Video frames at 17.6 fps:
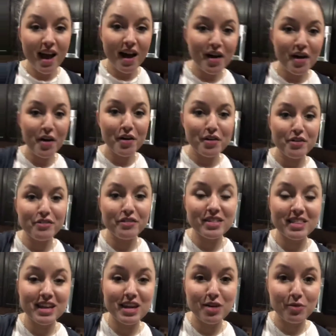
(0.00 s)

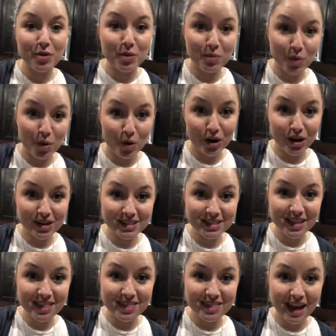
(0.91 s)
of the
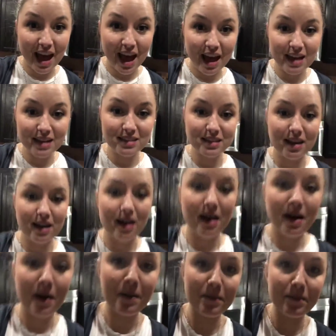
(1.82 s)
rewards that,
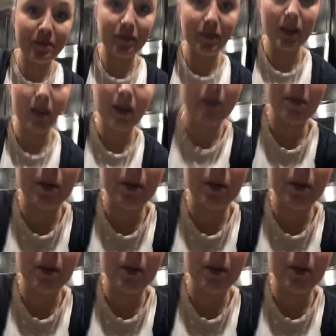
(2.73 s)
um, let